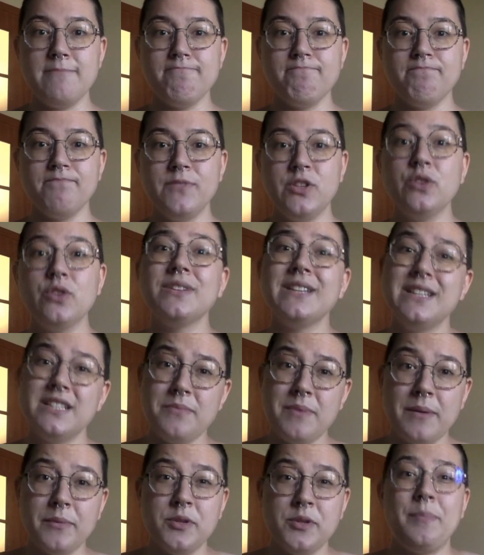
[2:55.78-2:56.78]
you'll need to be
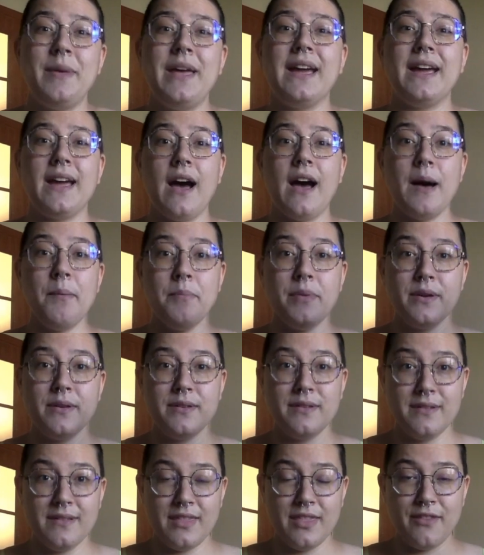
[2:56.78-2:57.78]
able to pick up
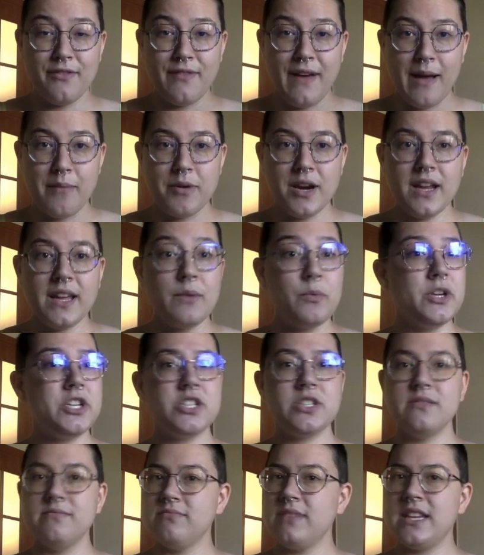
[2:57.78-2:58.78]
the fabric,
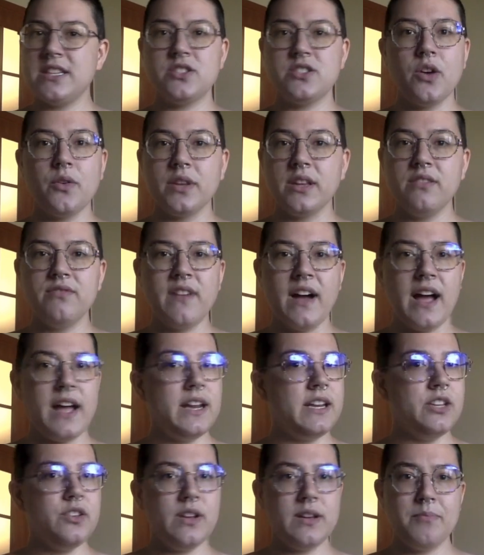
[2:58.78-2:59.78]
which is totally fine.
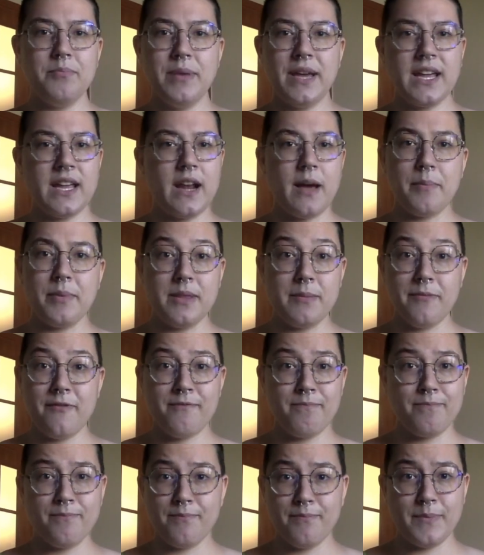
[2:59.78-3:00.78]
You can pick it up and
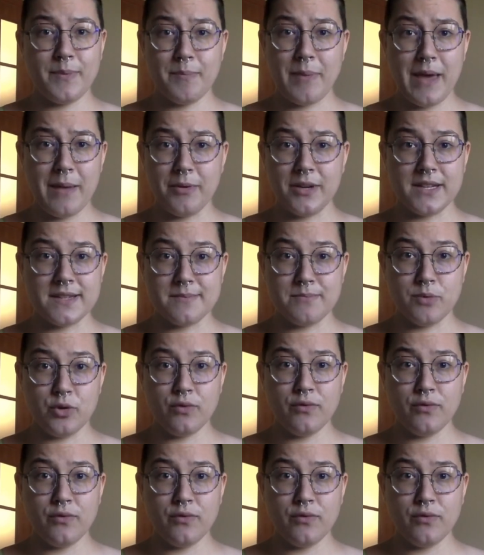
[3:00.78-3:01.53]
the paper doesn't move